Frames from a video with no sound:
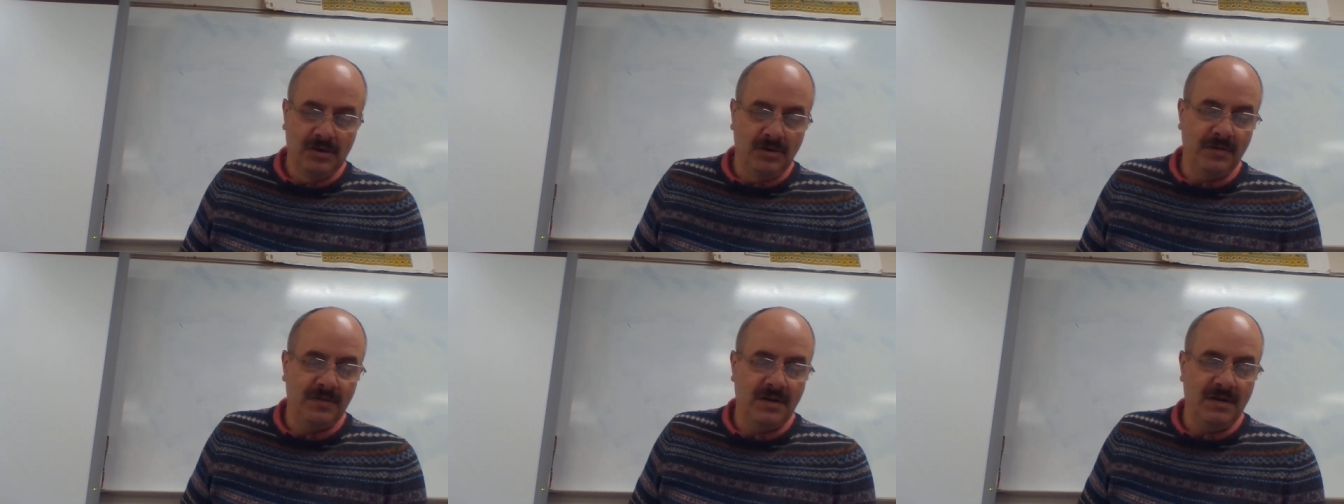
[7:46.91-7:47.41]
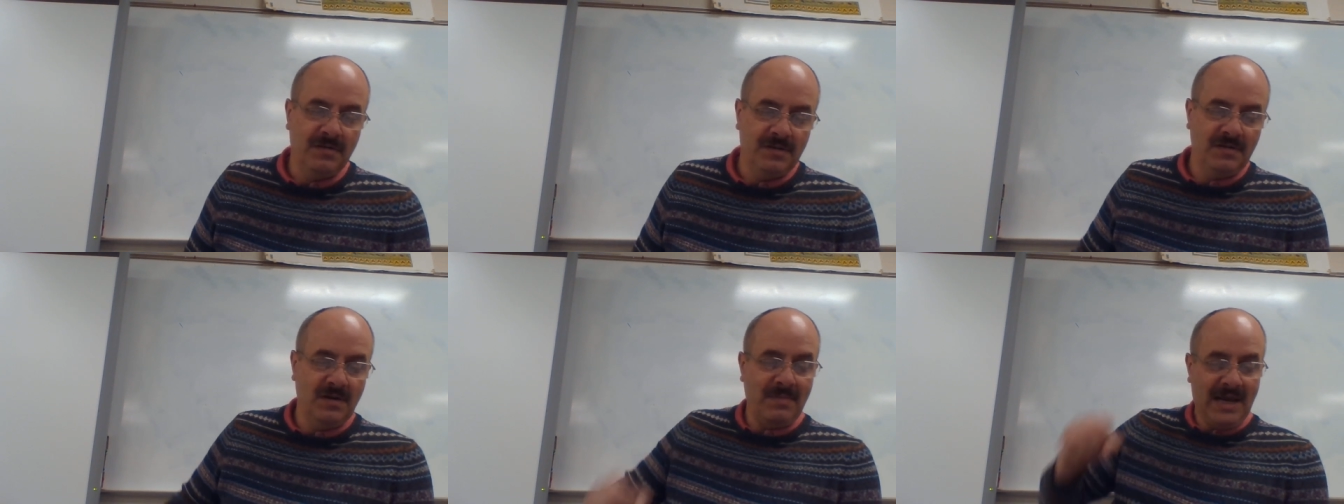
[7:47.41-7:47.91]
Use the
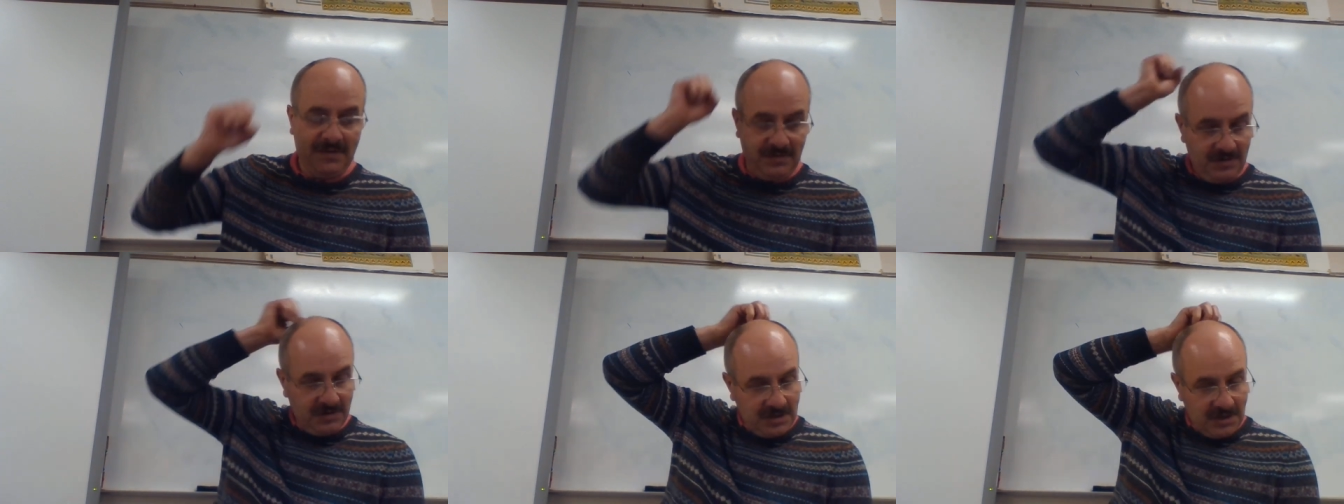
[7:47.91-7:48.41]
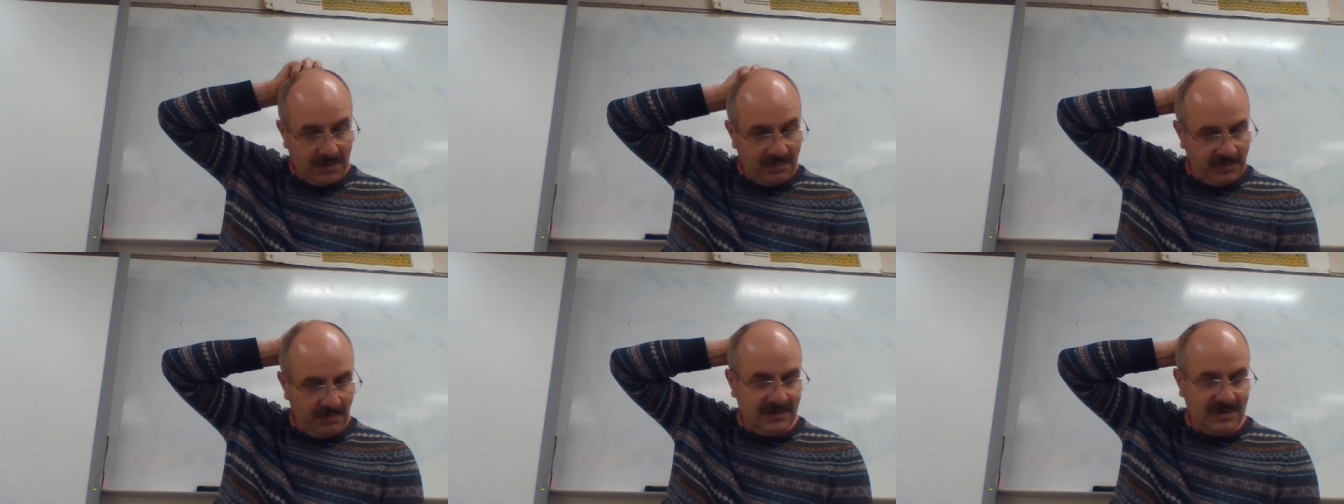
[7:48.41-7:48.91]
difference in the mass of the
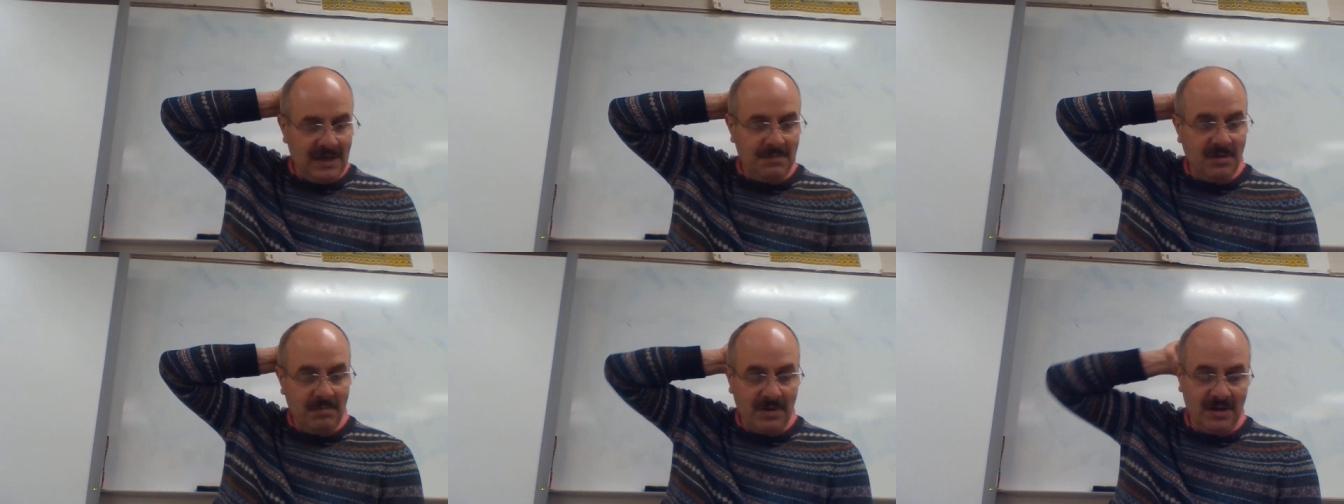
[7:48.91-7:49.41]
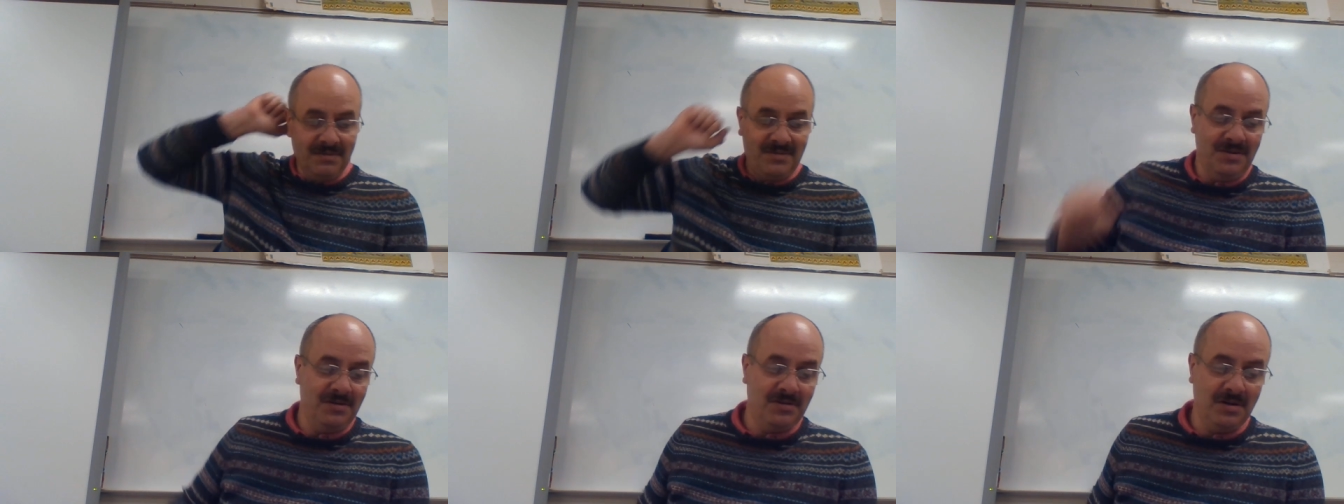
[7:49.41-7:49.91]
chip from the table above
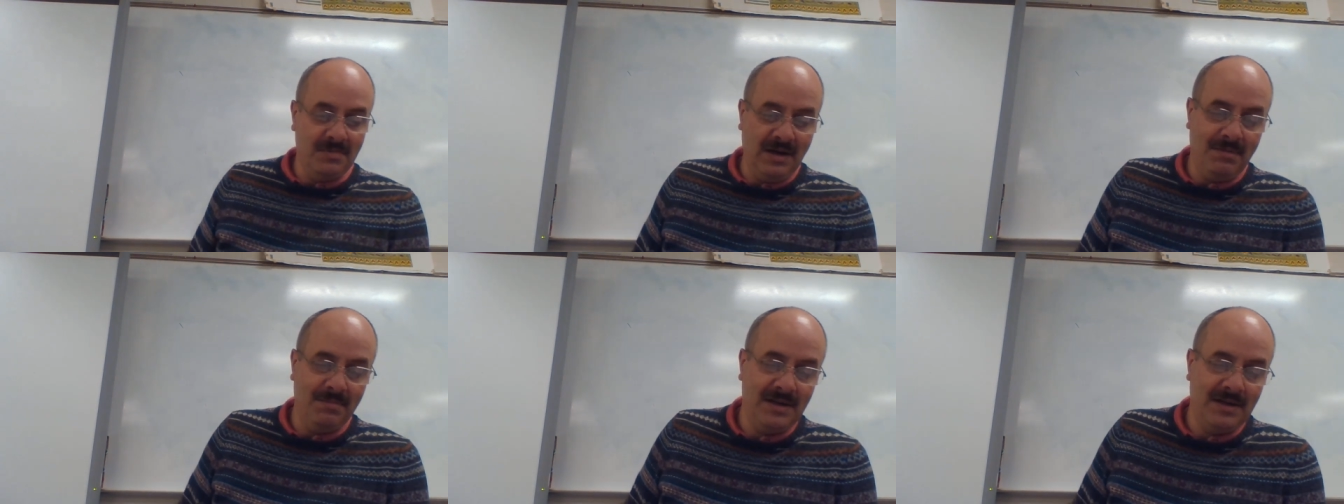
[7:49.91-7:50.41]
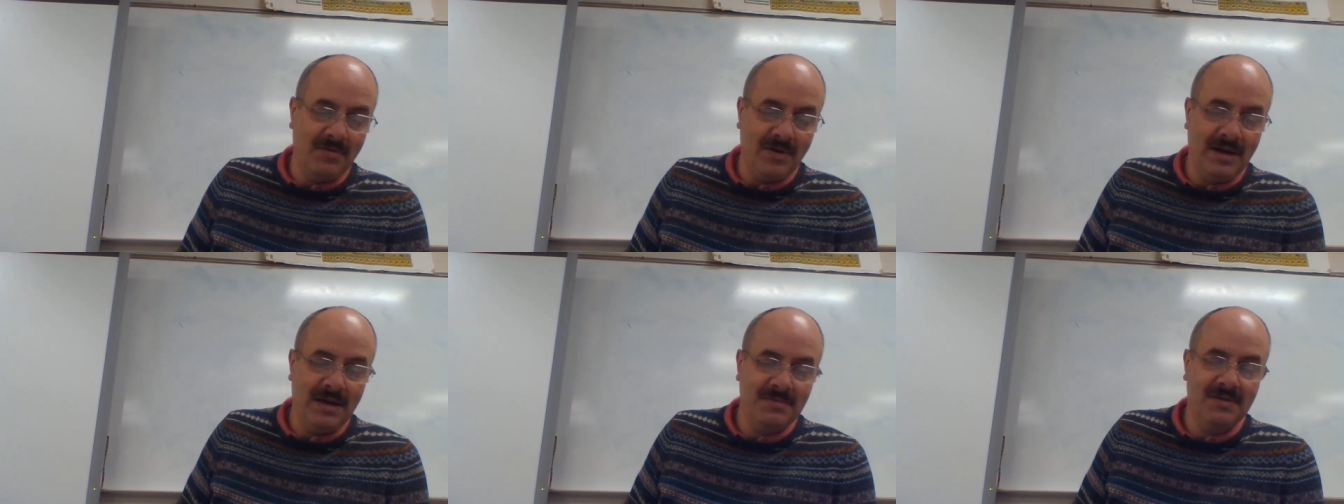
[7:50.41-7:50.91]
to determine how many
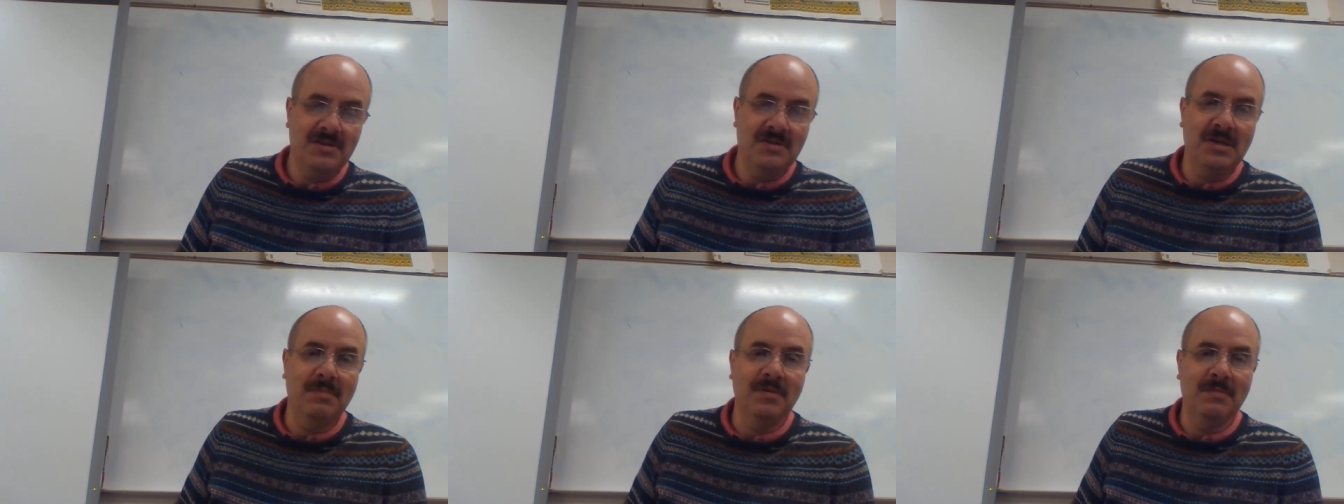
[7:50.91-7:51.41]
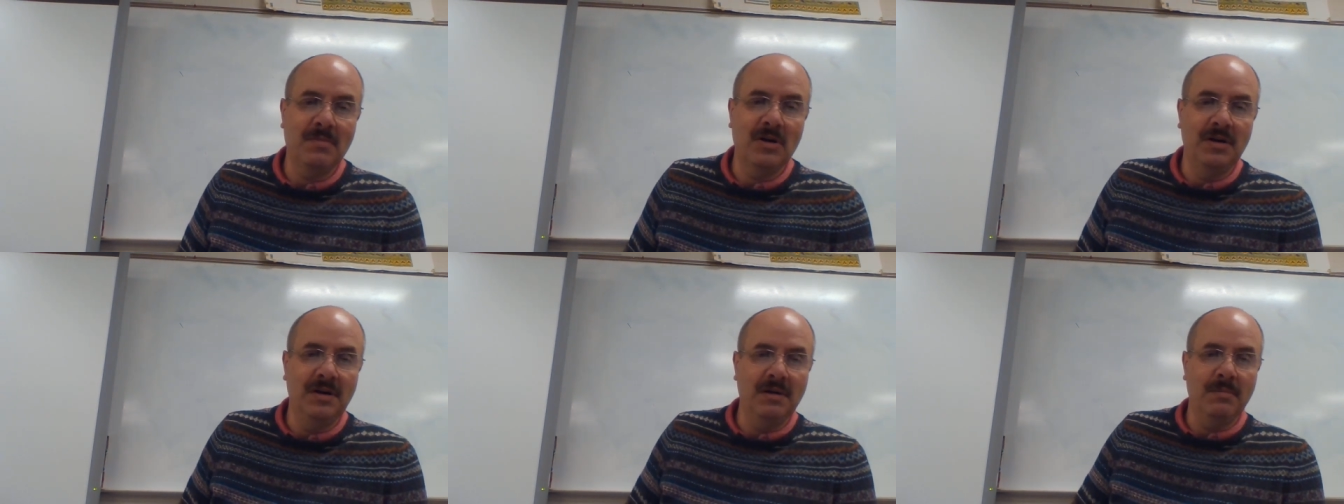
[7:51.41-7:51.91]
grams of the chip was
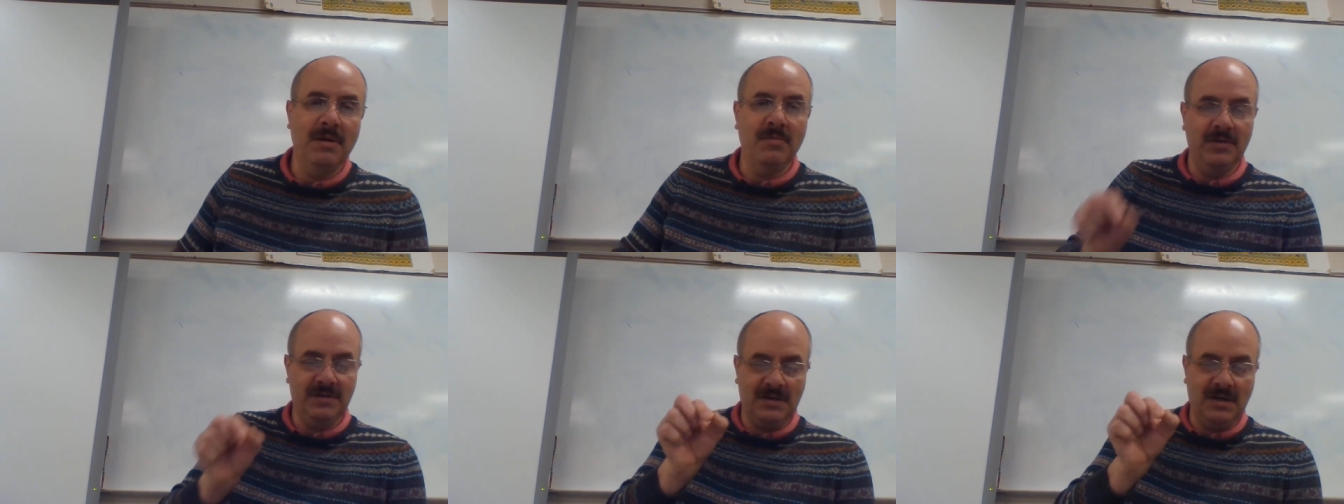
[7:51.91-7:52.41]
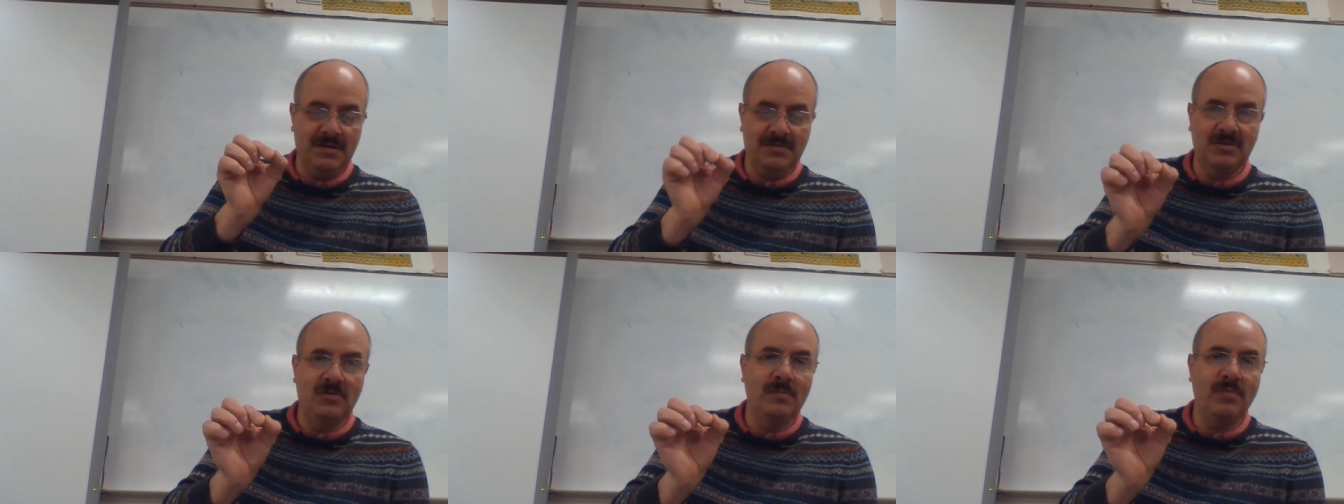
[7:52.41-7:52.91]
burned. Now remember, we started
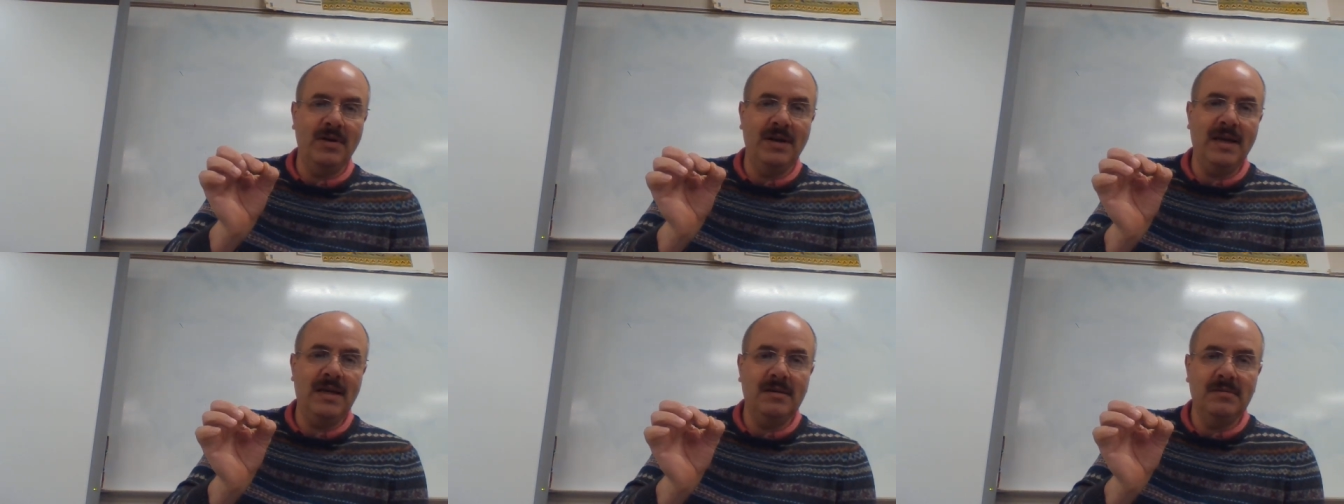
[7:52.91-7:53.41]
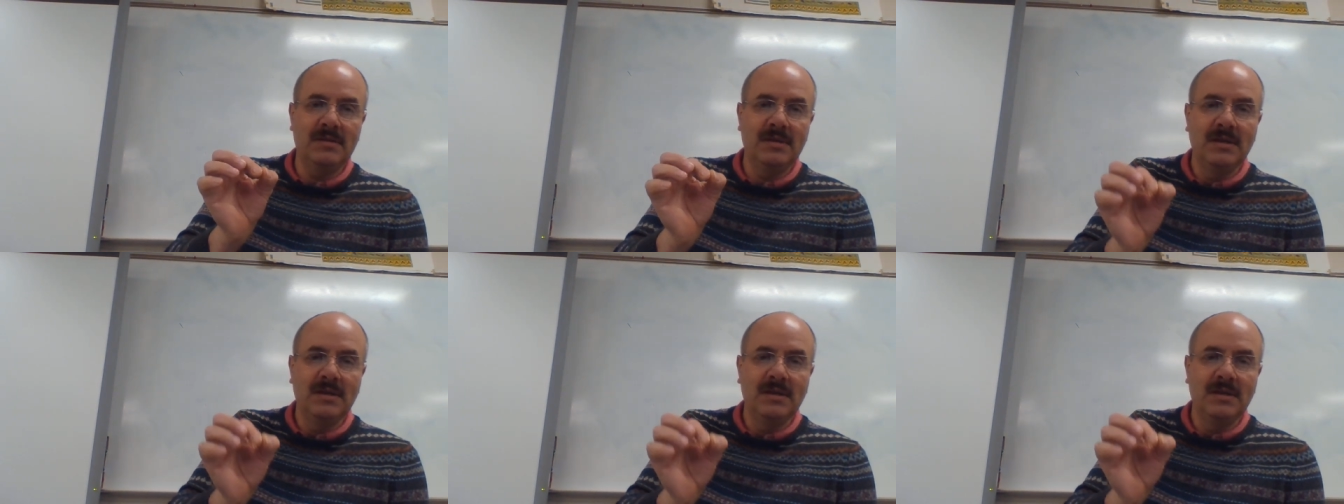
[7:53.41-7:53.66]
with 2.8